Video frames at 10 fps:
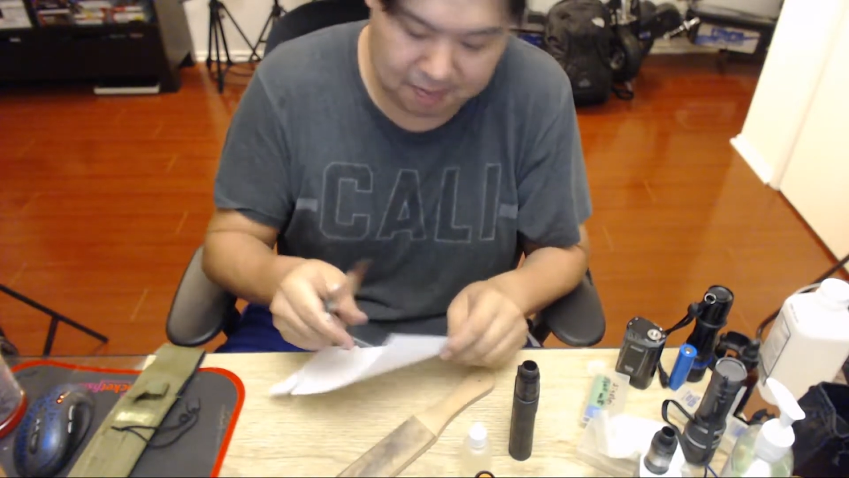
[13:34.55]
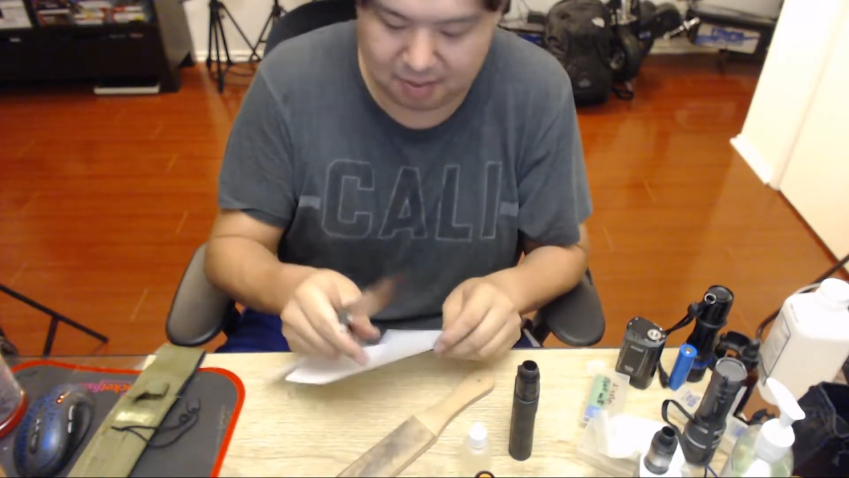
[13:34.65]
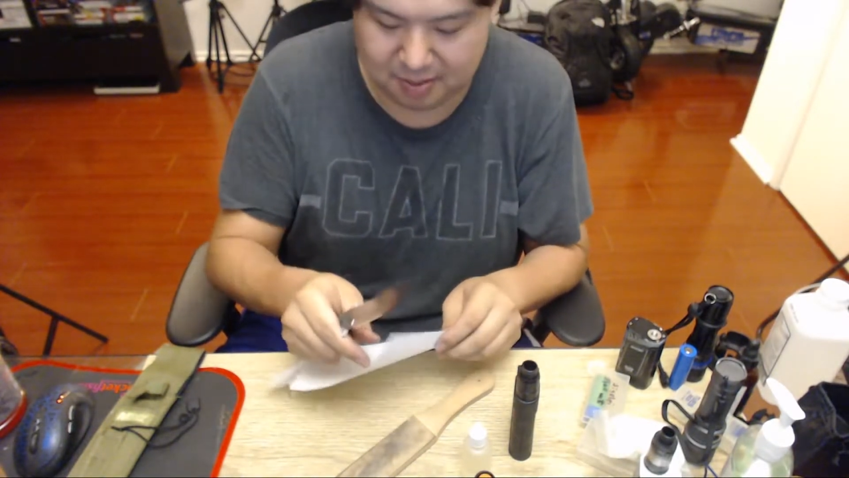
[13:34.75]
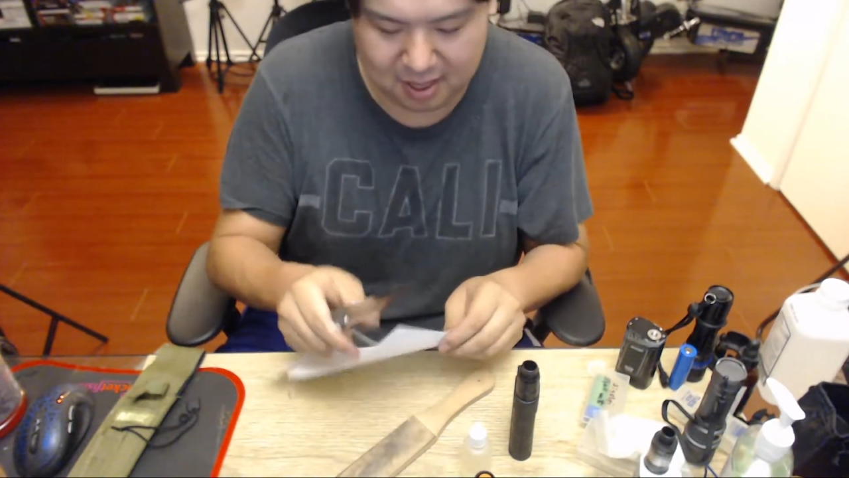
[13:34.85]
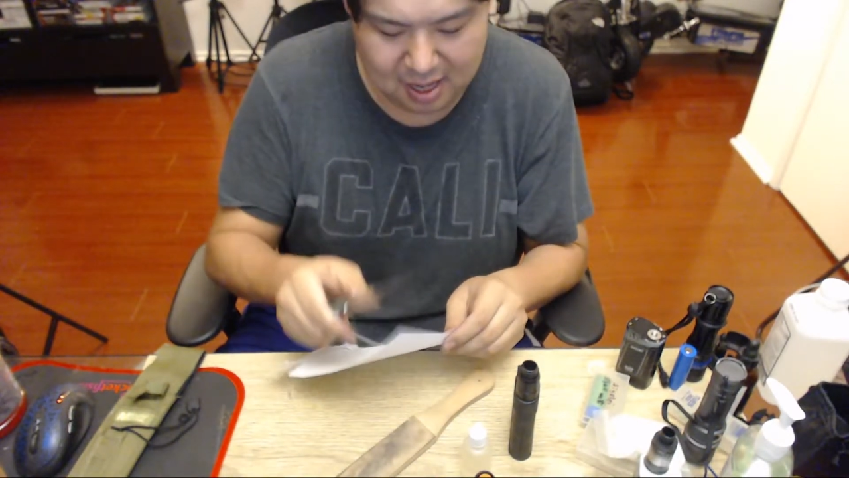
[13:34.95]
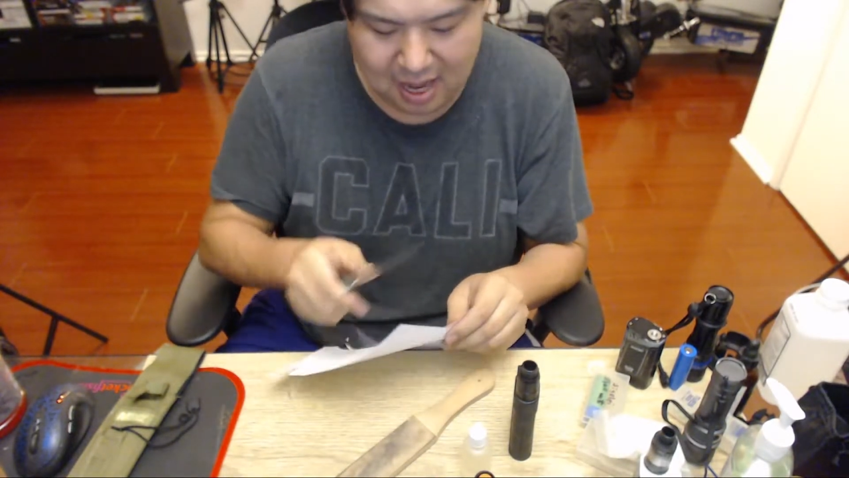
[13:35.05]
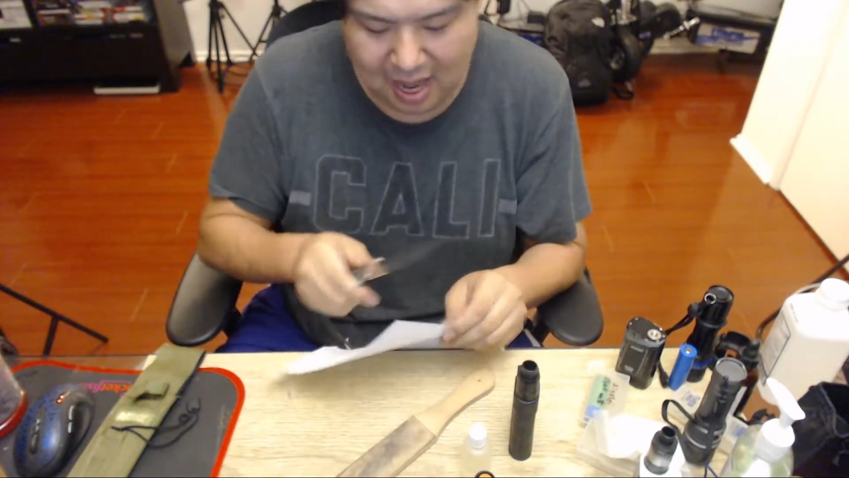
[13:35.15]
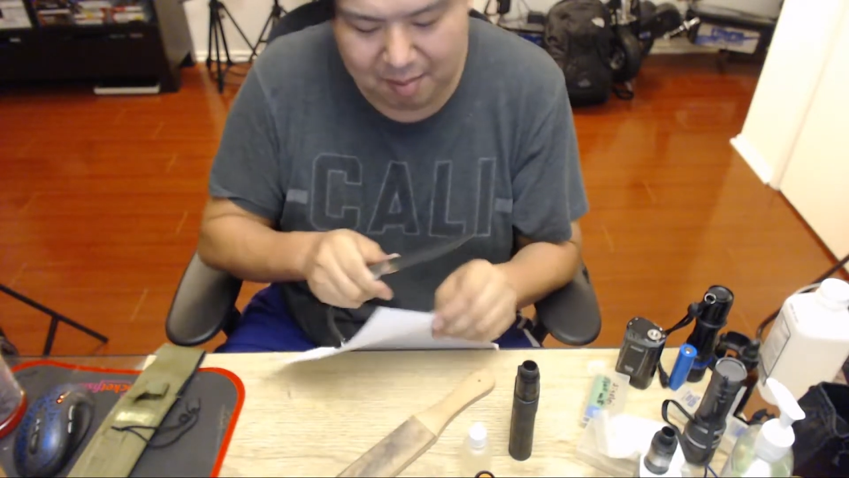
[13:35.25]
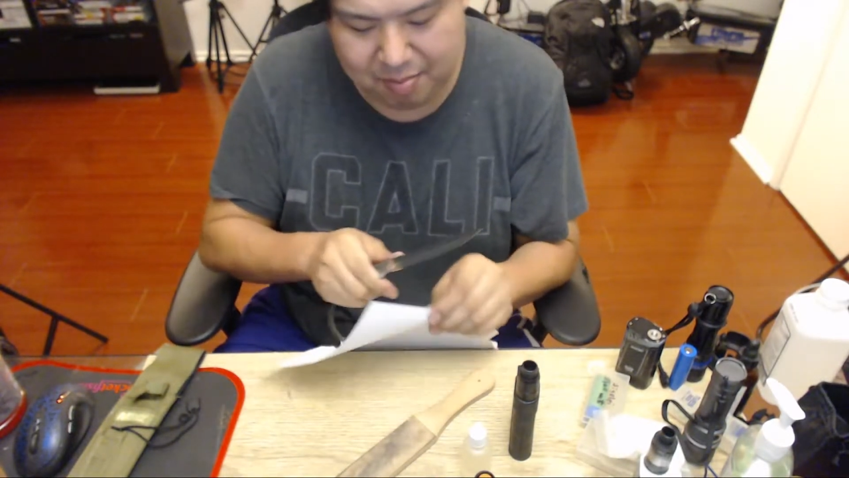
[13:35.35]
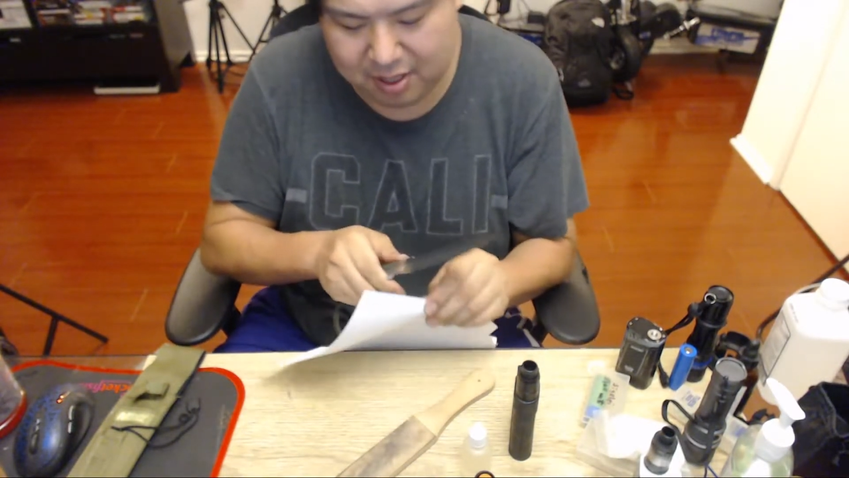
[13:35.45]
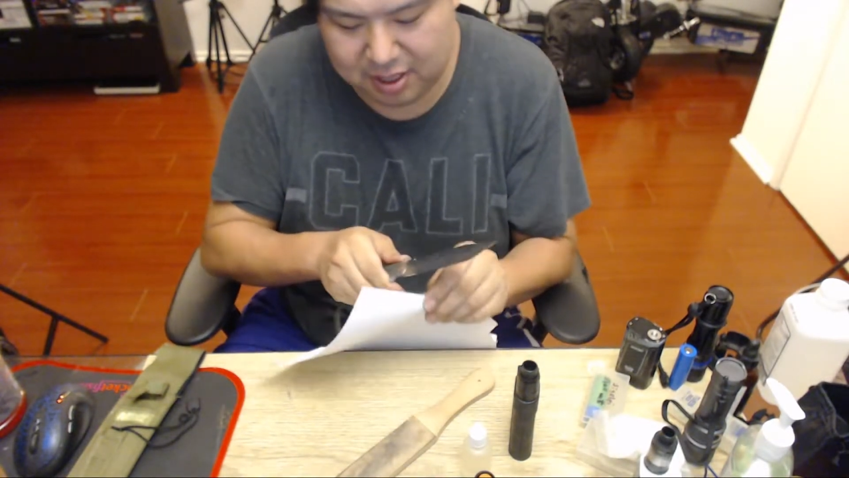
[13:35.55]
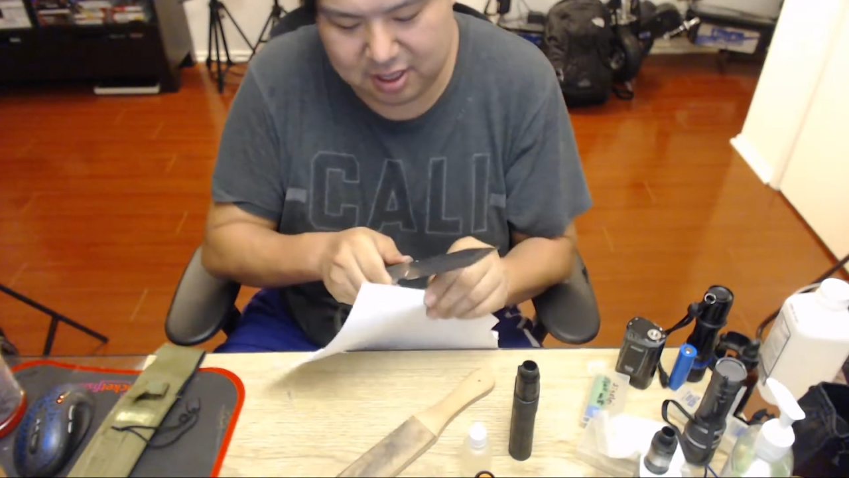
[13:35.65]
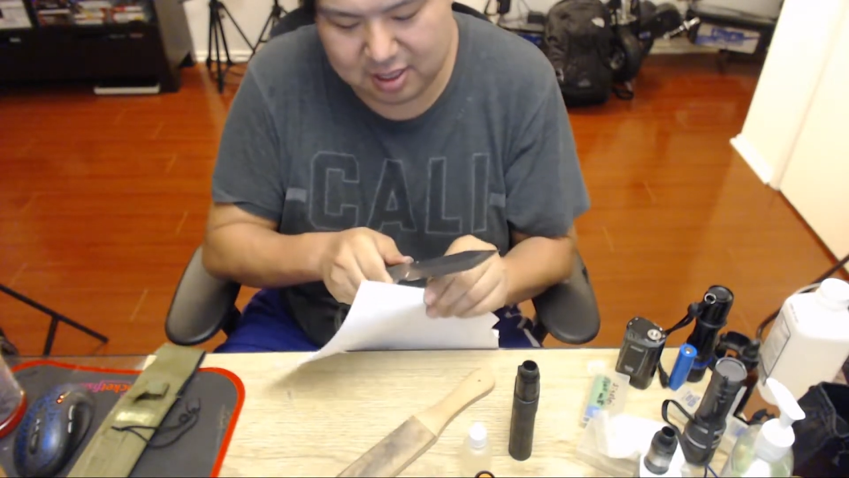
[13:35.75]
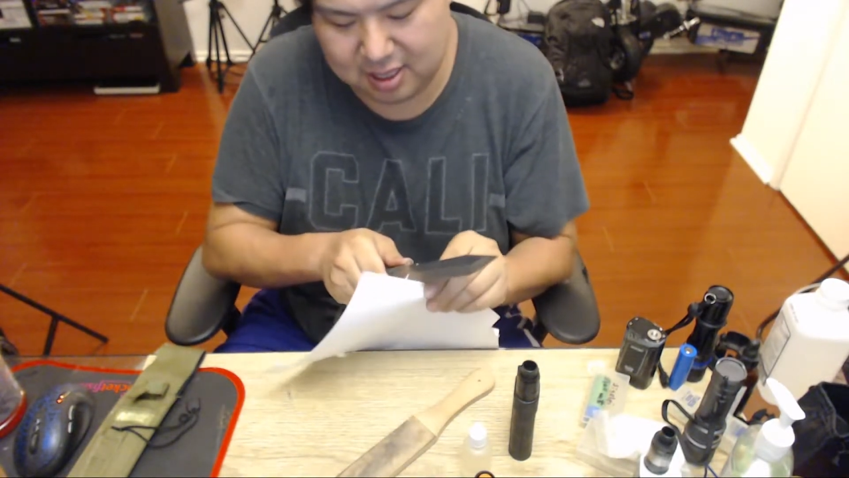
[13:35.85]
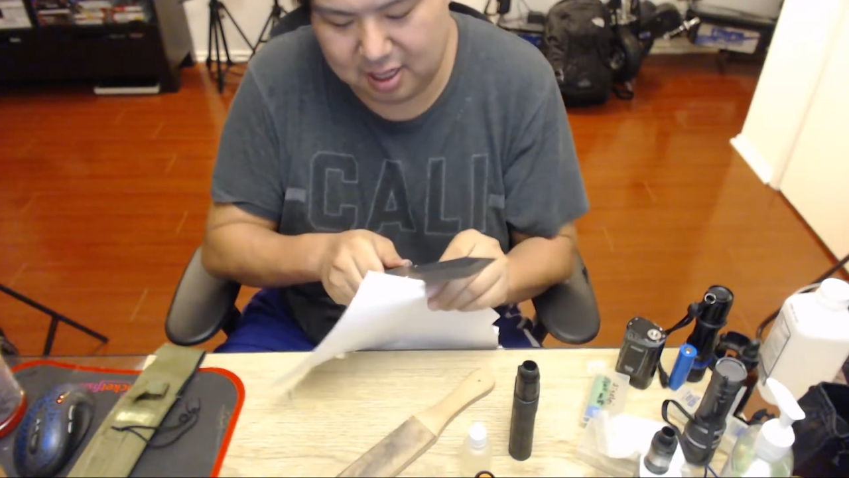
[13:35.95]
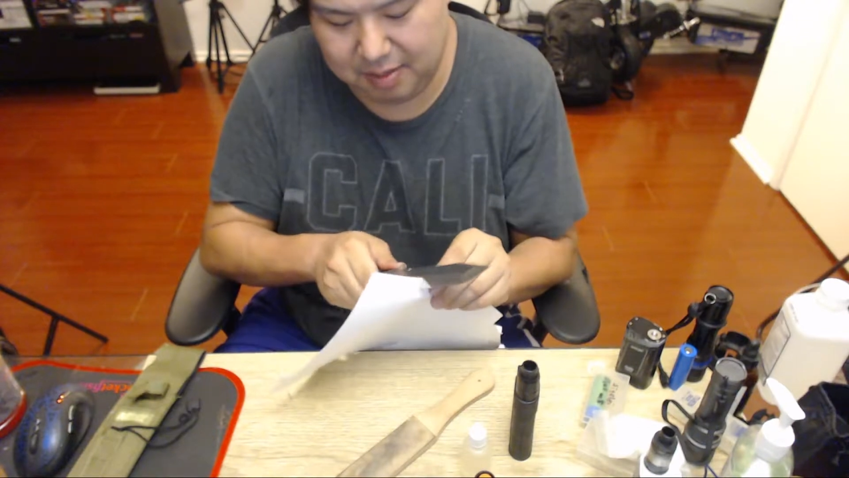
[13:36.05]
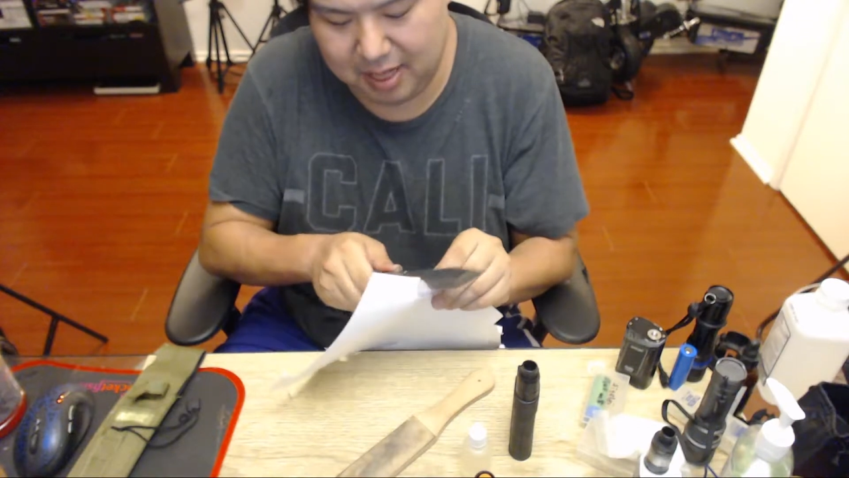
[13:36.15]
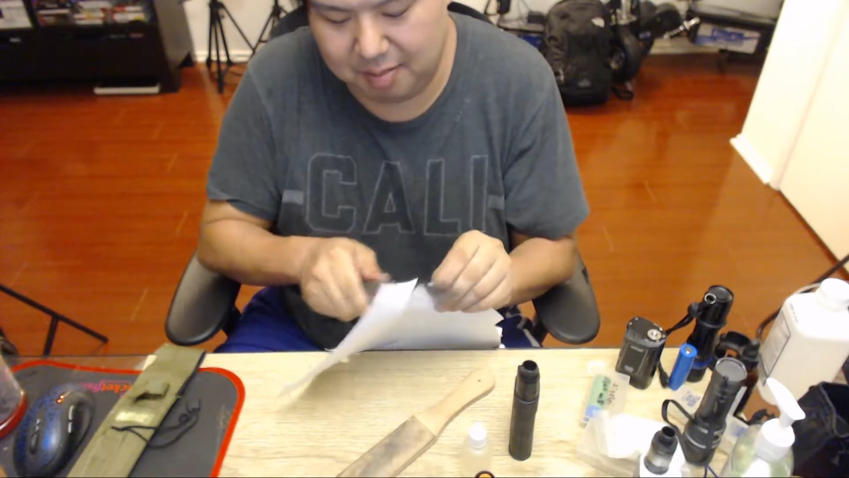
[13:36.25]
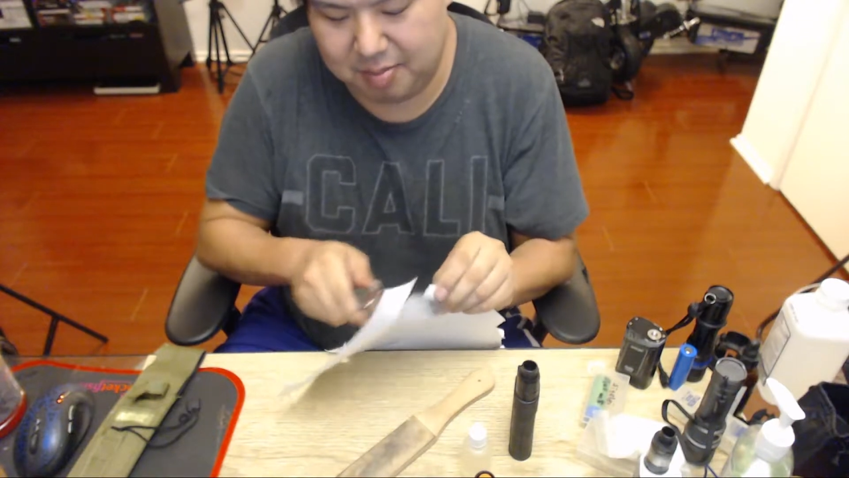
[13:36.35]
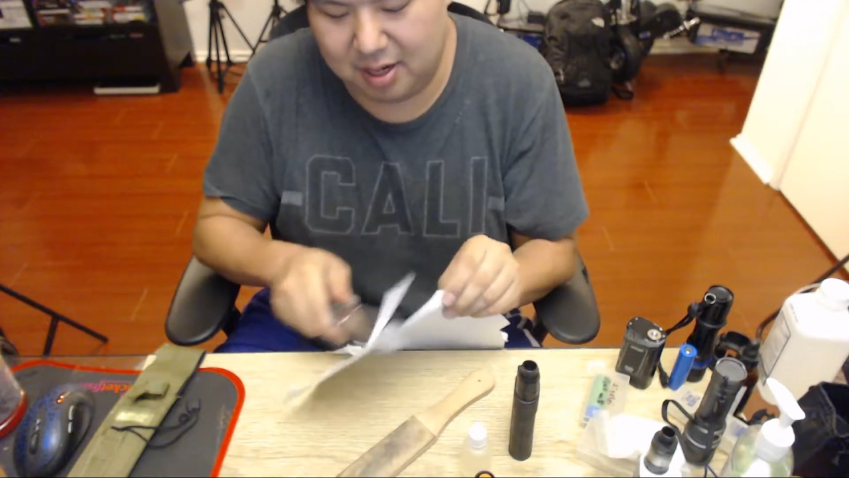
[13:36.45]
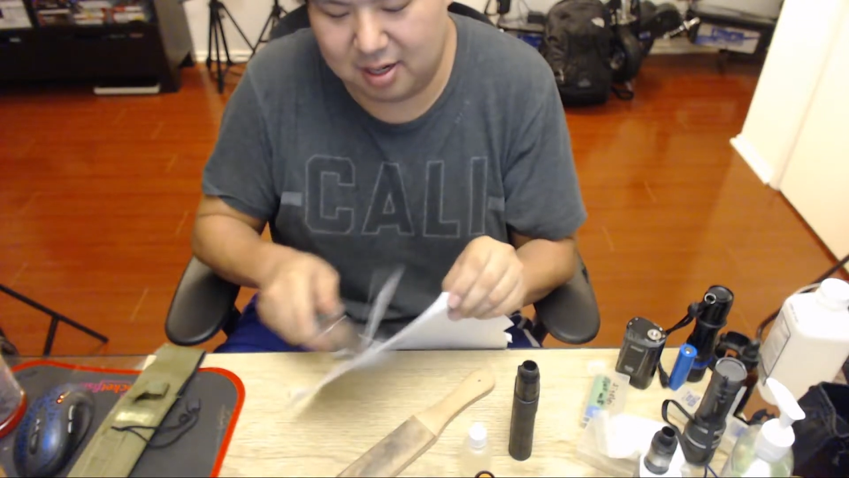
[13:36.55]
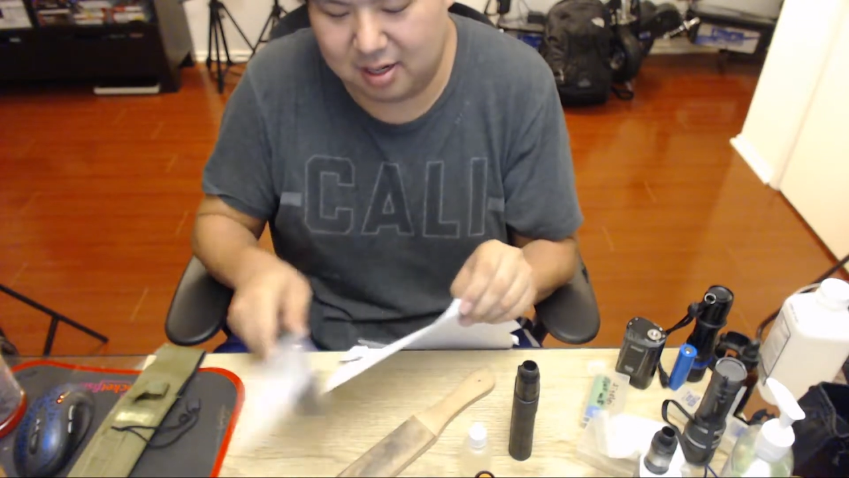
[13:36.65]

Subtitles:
but I'm pretty sure it's gonna be like butter.